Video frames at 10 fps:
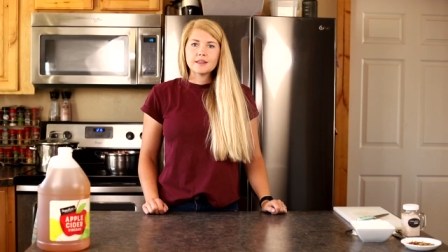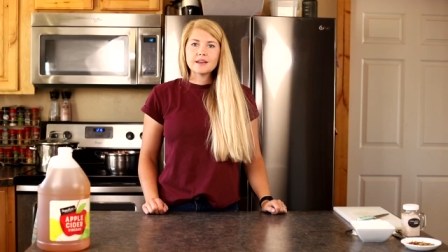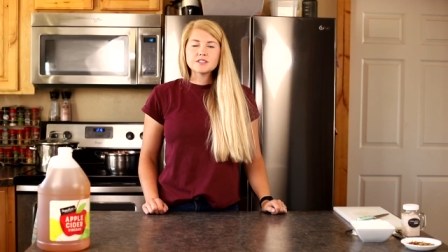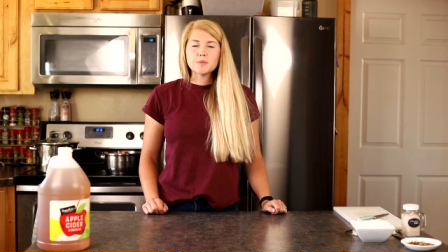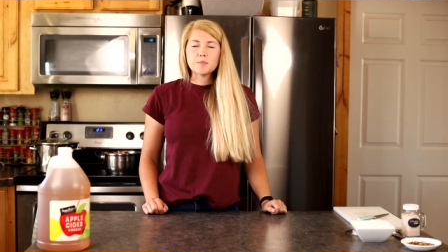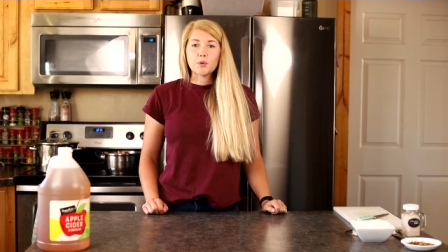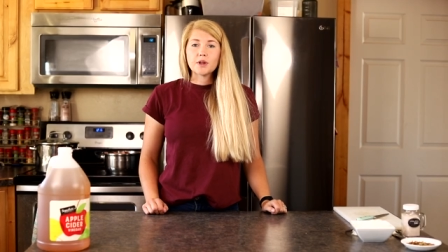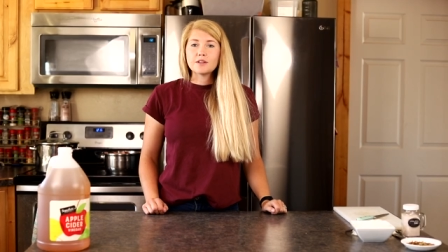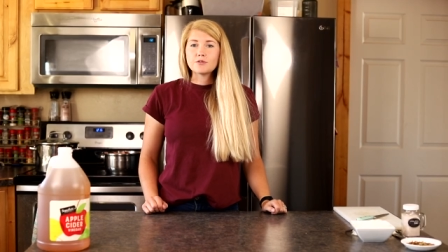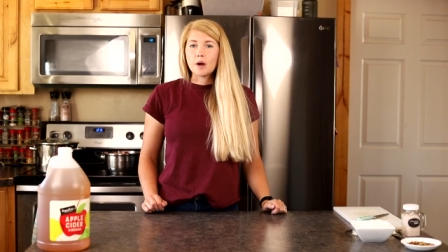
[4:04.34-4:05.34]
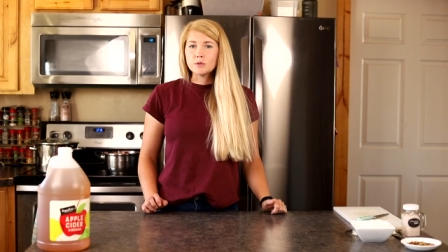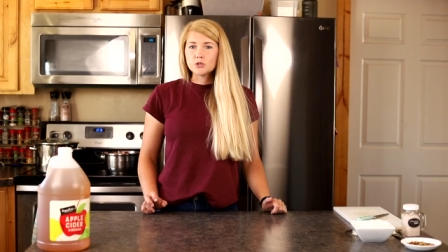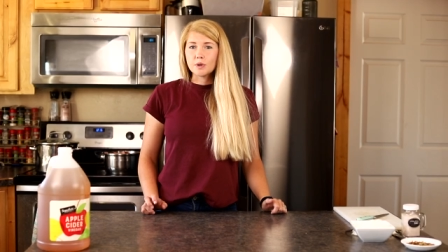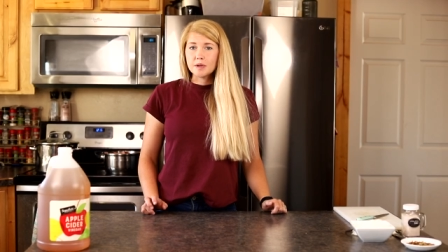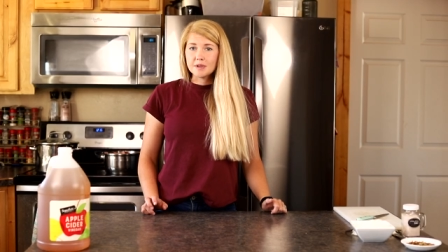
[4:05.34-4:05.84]
The eggs have been boiling for
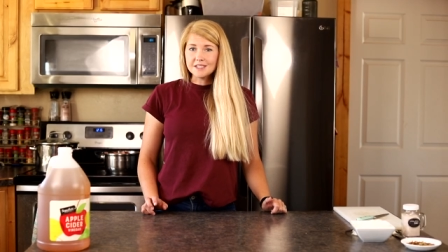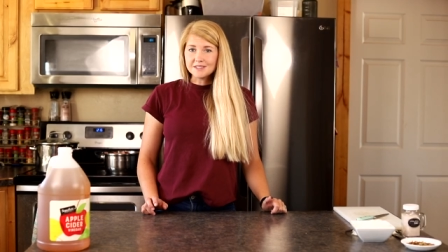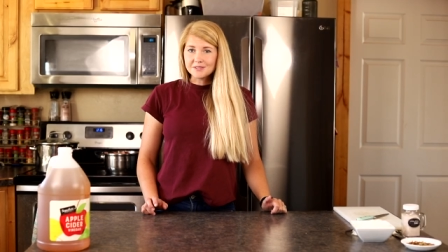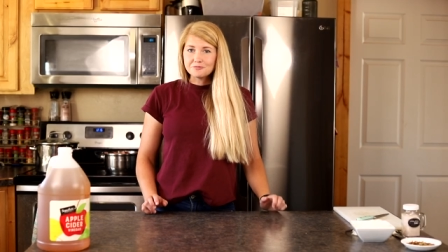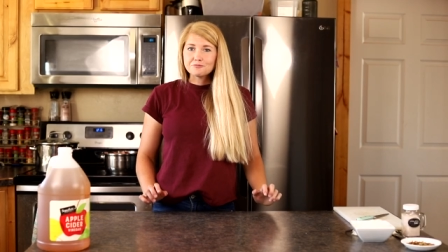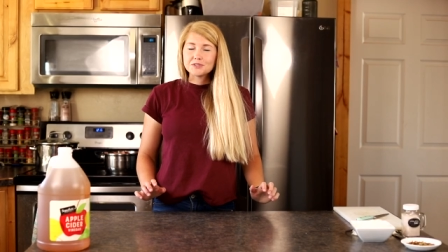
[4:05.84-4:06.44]
almost 20 minutes.